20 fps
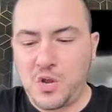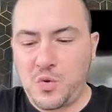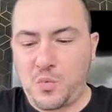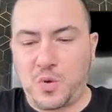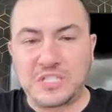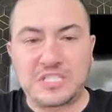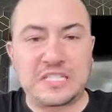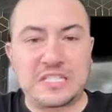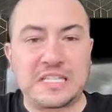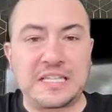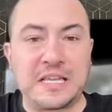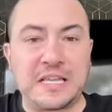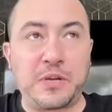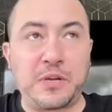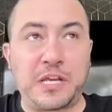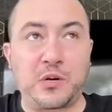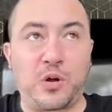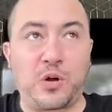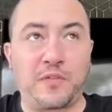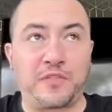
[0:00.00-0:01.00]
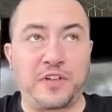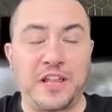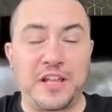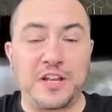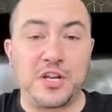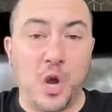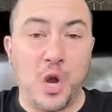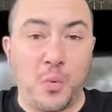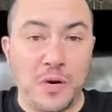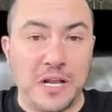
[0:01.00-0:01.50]
What's the thing that we could offer that
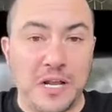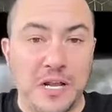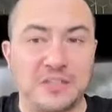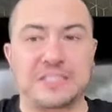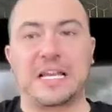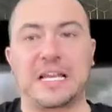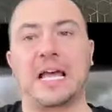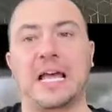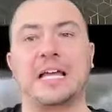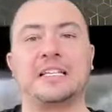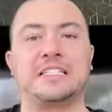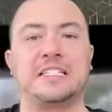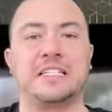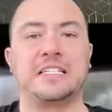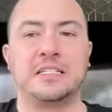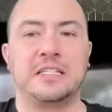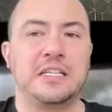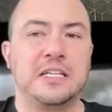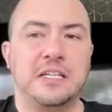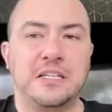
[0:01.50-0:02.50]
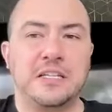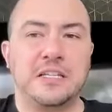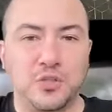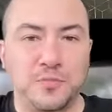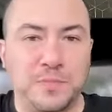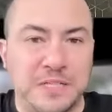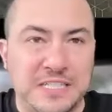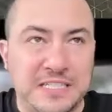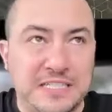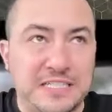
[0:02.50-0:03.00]
no one else has, and
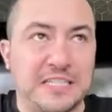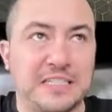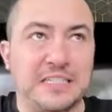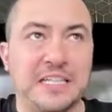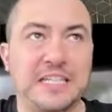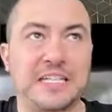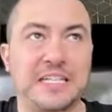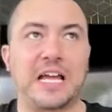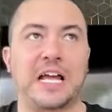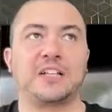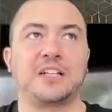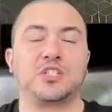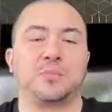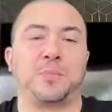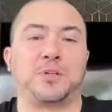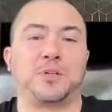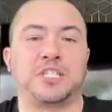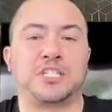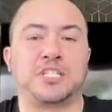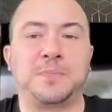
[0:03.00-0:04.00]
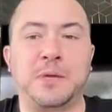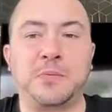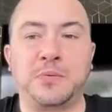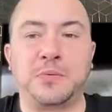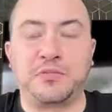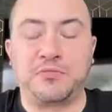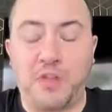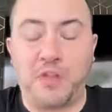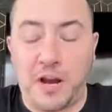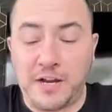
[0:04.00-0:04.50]
you'd be silly not to participate
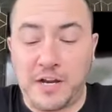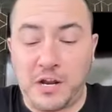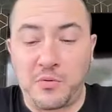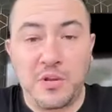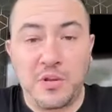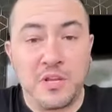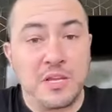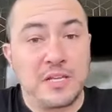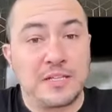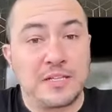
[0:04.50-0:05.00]
with Rhino,